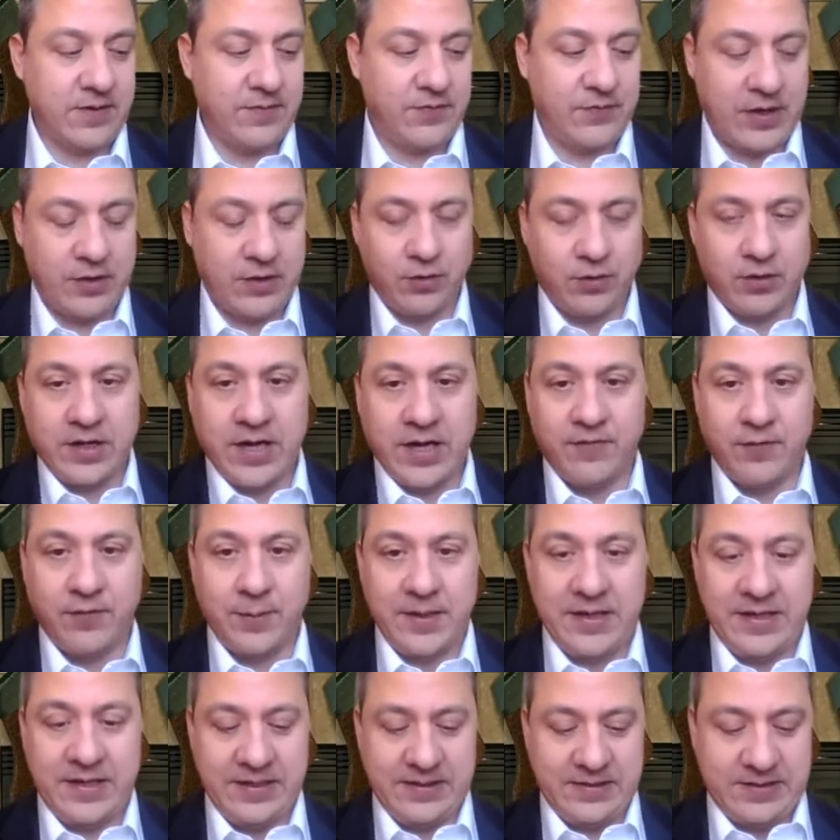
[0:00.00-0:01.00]
federal
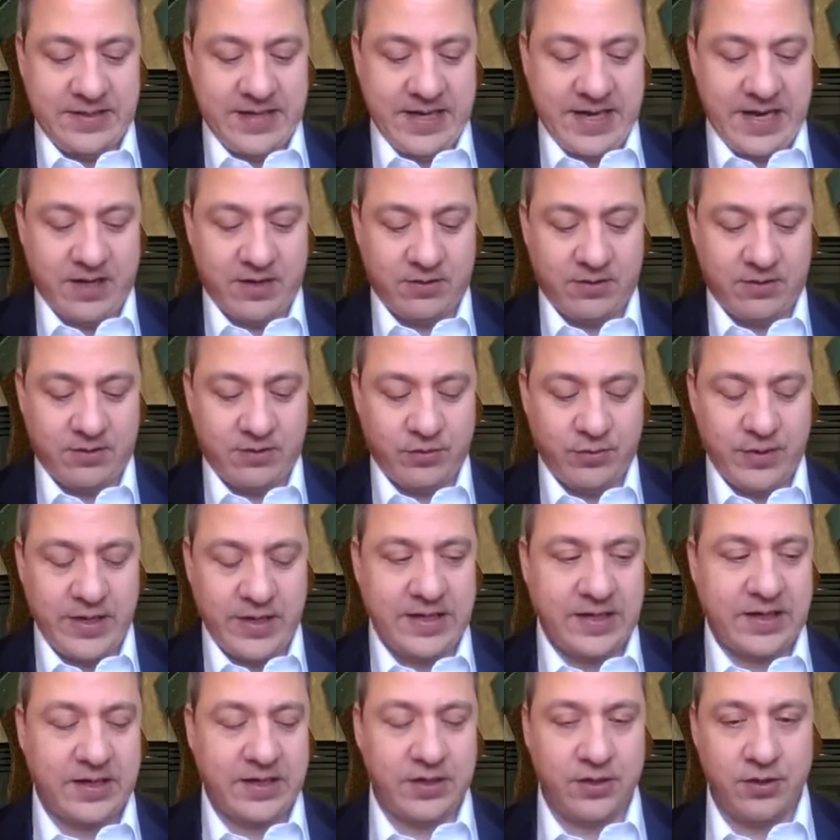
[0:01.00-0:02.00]
government has now
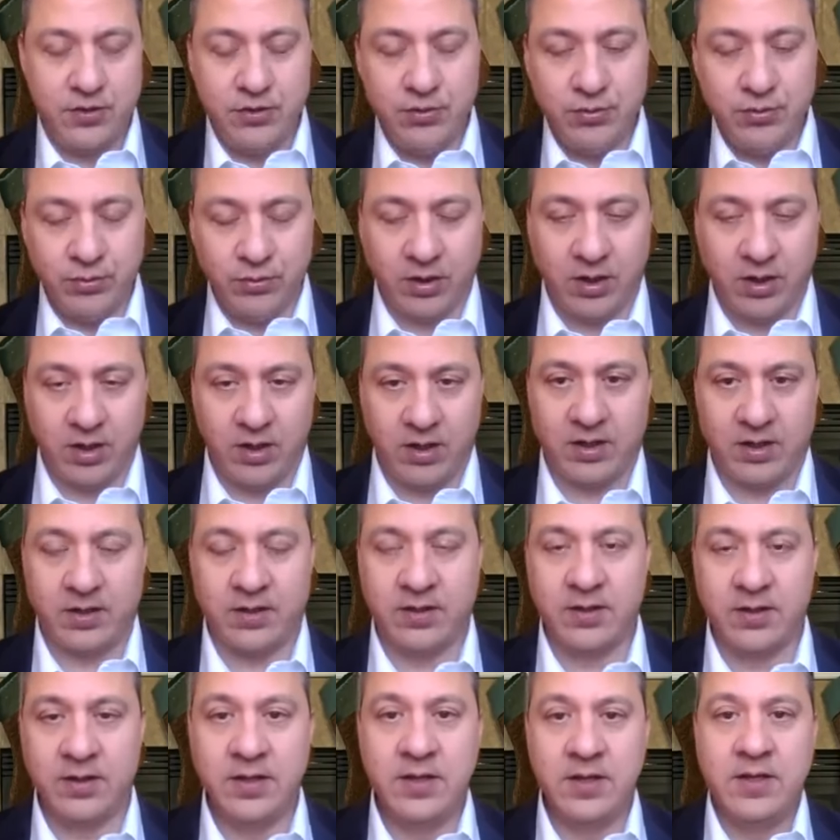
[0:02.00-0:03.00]
created a new
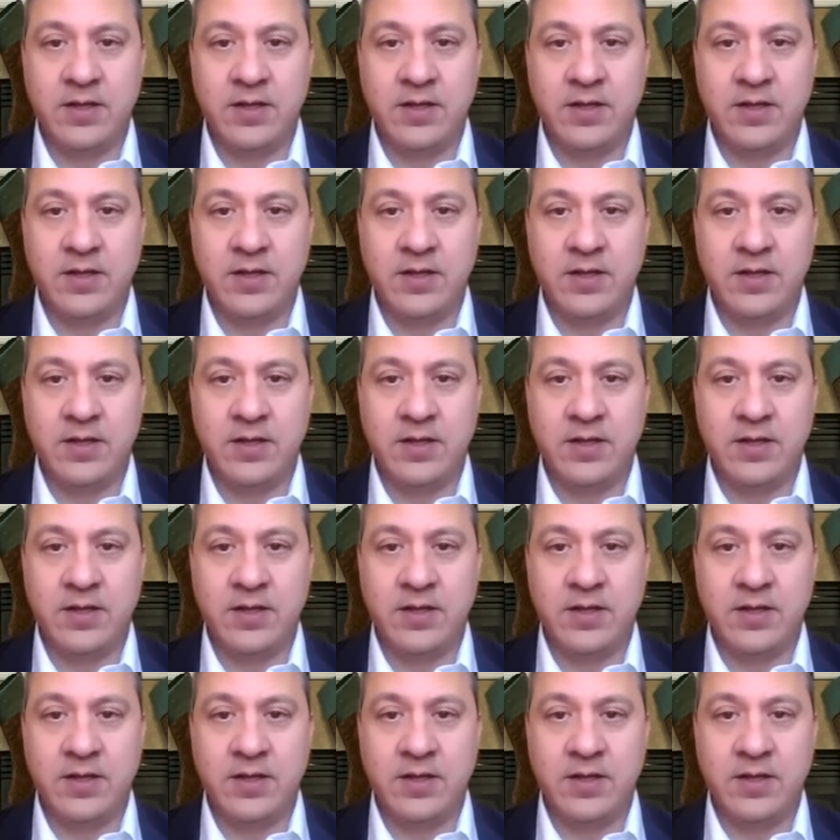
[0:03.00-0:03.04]
law